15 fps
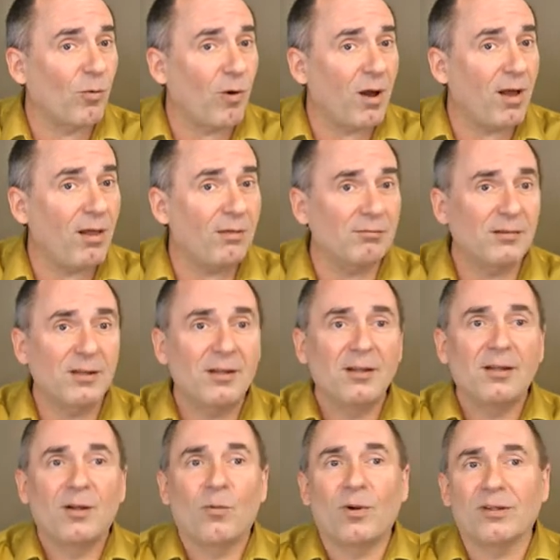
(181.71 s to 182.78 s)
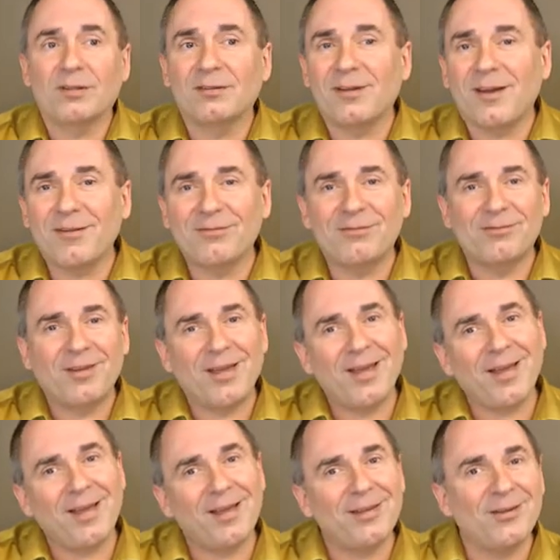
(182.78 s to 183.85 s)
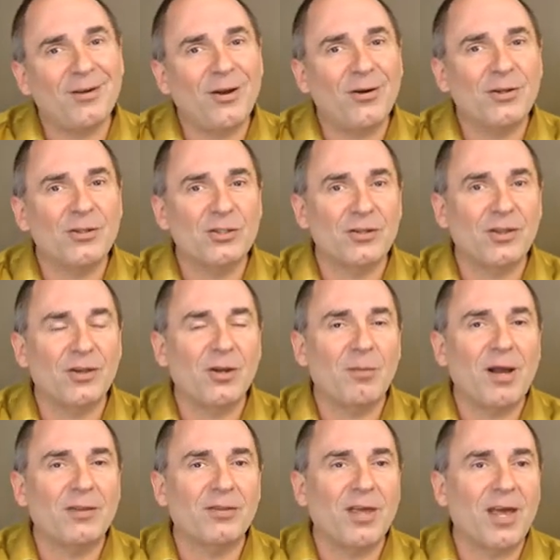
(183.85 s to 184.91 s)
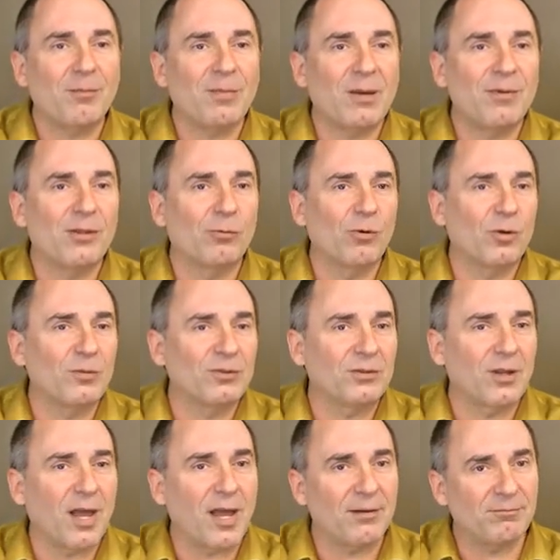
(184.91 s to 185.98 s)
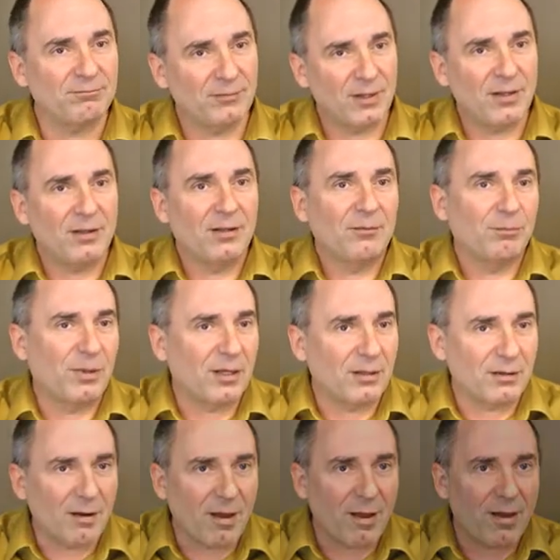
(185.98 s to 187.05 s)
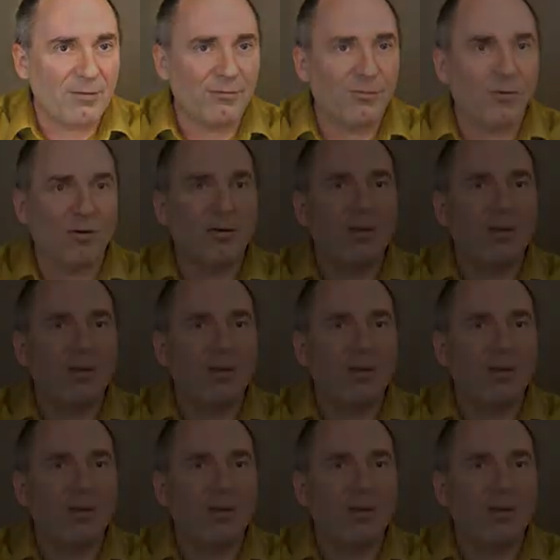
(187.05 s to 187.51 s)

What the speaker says: well, what stuff, you should think about that, maybe the room's not big enough.